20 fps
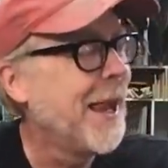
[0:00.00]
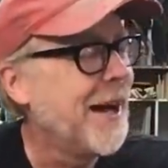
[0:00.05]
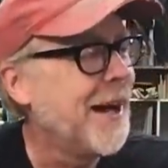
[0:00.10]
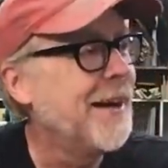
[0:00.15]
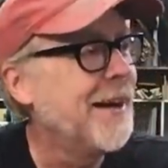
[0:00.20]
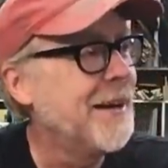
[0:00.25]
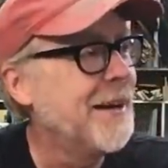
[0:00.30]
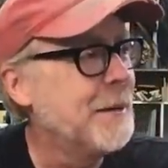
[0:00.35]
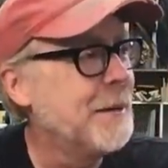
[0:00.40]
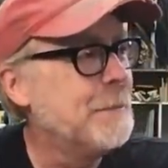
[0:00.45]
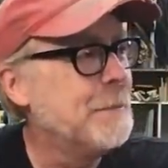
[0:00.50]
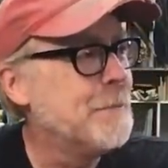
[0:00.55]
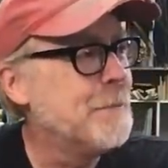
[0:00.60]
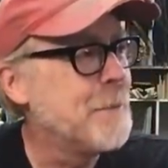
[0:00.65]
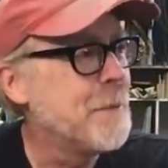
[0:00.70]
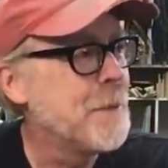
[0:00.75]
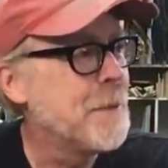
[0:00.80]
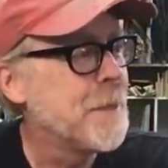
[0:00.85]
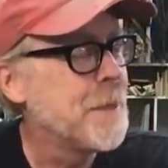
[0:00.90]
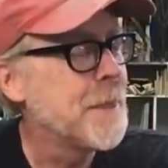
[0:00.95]
Um,
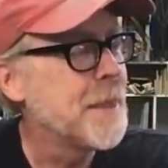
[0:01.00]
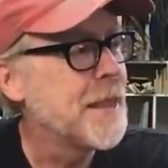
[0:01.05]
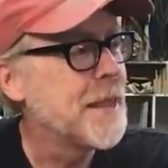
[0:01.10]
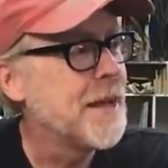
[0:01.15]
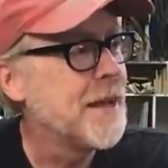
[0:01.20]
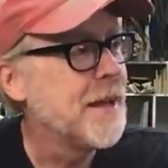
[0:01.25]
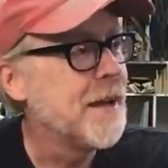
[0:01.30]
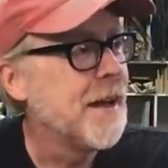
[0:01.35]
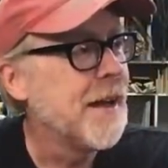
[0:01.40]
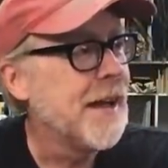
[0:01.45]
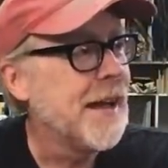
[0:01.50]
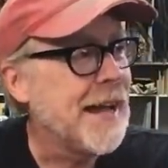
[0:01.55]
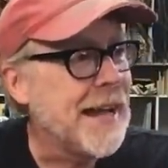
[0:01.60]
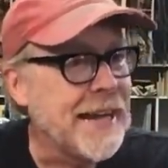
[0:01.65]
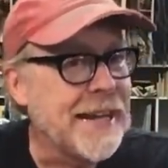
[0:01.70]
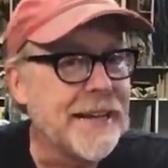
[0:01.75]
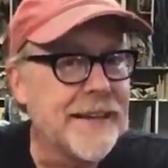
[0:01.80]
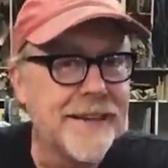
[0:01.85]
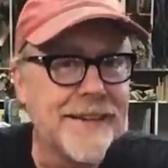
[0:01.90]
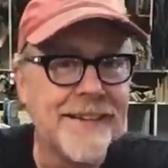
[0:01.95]

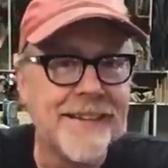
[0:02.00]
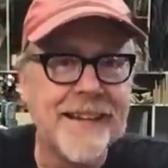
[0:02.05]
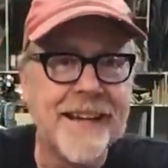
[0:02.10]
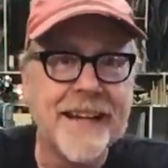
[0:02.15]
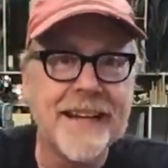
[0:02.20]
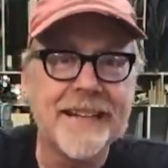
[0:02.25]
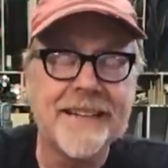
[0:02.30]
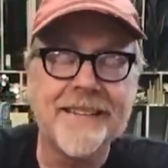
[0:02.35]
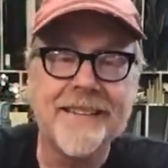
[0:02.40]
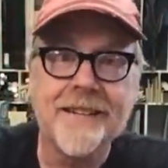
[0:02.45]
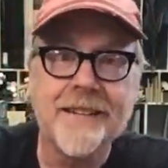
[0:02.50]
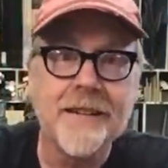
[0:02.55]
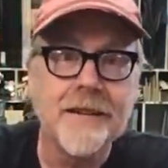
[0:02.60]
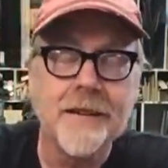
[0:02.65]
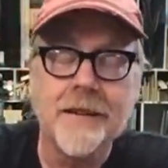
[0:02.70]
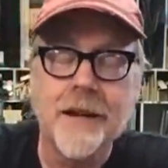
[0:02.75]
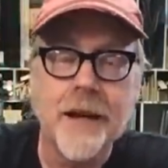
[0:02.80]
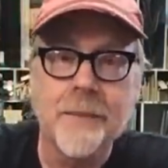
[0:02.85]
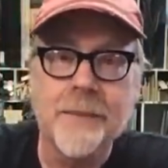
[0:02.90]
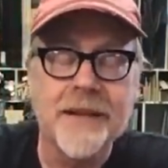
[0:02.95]
and I
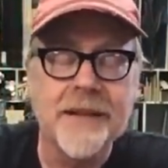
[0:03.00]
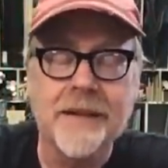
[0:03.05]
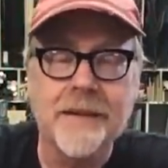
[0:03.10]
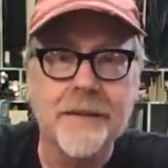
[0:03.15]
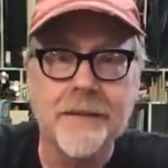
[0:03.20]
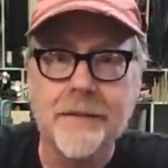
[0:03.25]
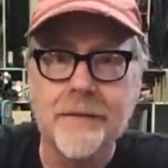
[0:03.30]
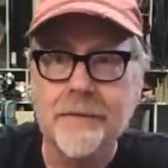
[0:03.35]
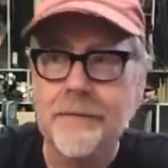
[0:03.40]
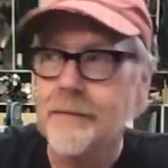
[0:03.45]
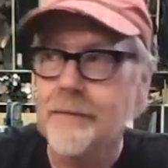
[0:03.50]
didn't. I mean,